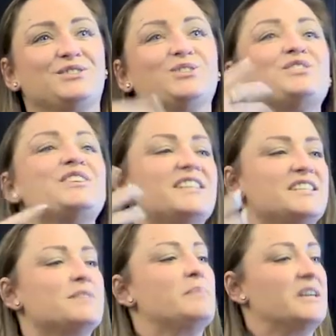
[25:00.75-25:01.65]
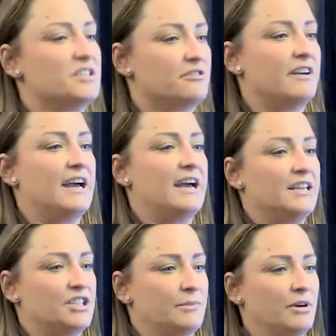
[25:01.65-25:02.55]
does there need to be to create a
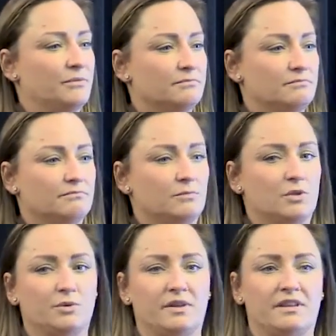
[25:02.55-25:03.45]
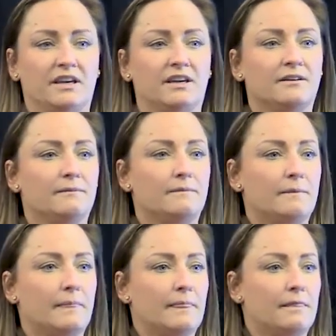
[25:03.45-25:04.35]
HMO? What do we think?
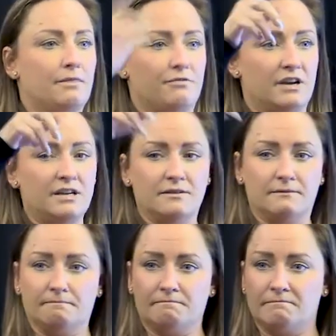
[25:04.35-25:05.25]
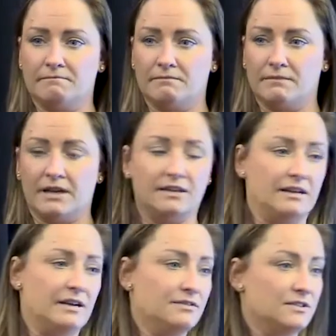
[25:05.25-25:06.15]
3?
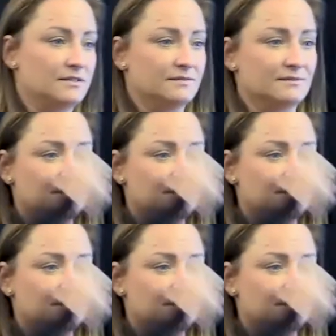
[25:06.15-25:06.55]
Anything else?